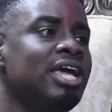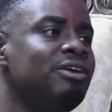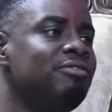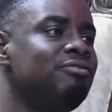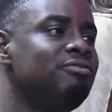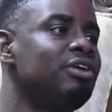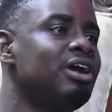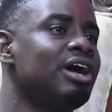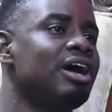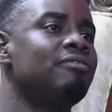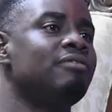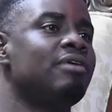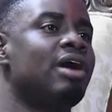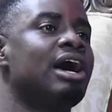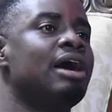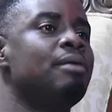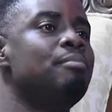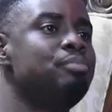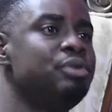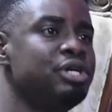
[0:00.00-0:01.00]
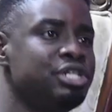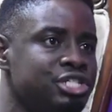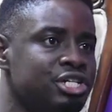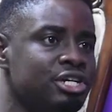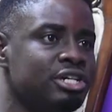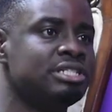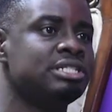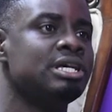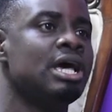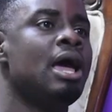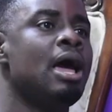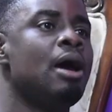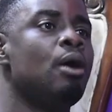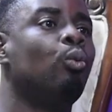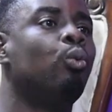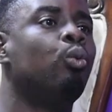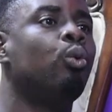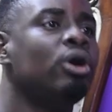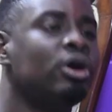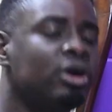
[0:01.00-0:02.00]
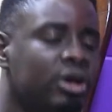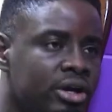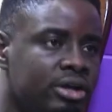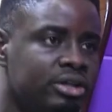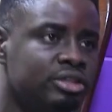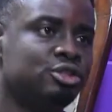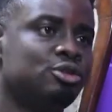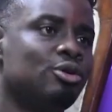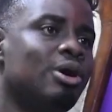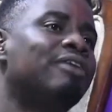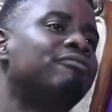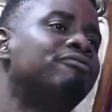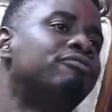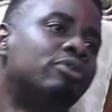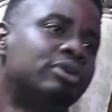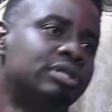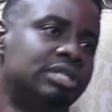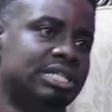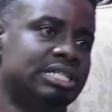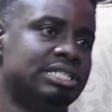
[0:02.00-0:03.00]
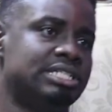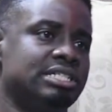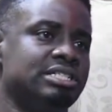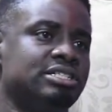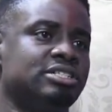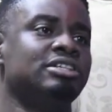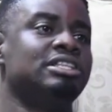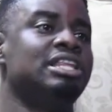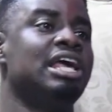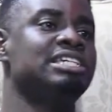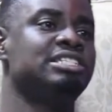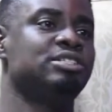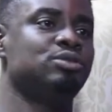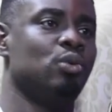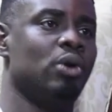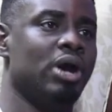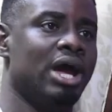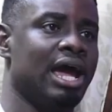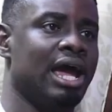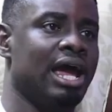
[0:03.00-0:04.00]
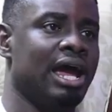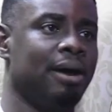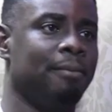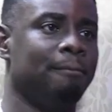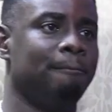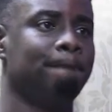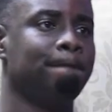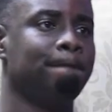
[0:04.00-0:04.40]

If you're ambitious, work to afford it. Okay. So that's where not, I am.